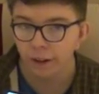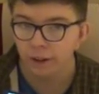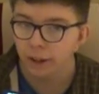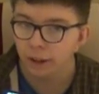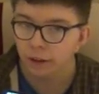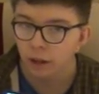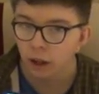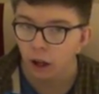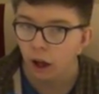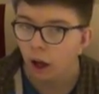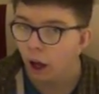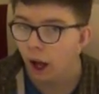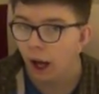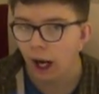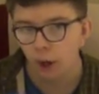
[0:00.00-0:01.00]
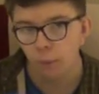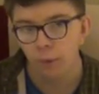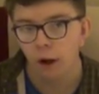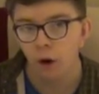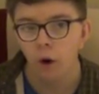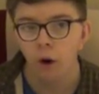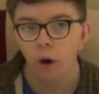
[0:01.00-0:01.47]
ended, and
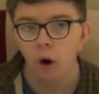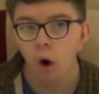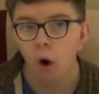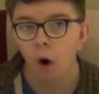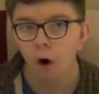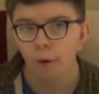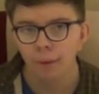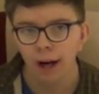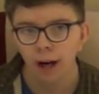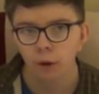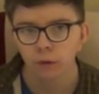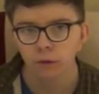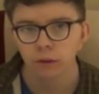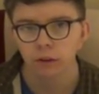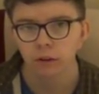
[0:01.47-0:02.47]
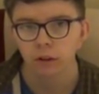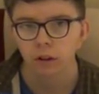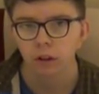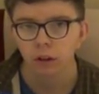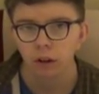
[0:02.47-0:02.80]
we learned all about